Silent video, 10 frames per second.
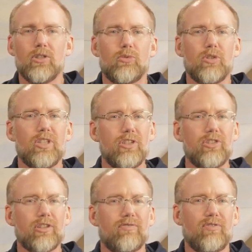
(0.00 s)

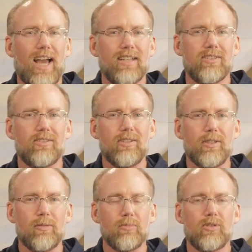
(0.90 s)
Strategic flat
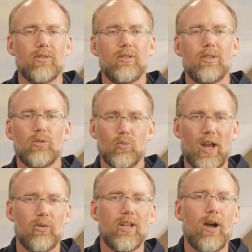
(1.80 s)
seams
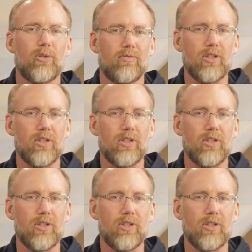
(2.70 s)
round out the